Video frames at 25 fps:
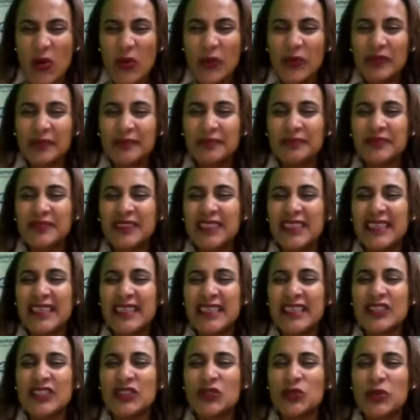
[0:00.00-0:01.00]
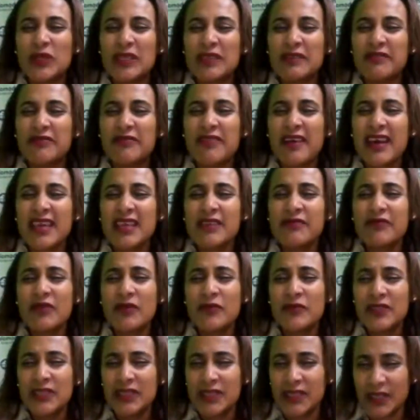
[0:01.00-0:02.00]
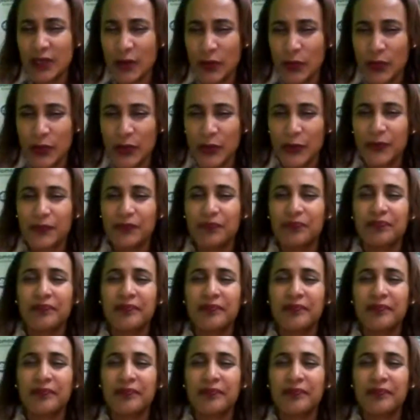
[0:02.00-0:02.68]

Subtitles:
on the 25th of December.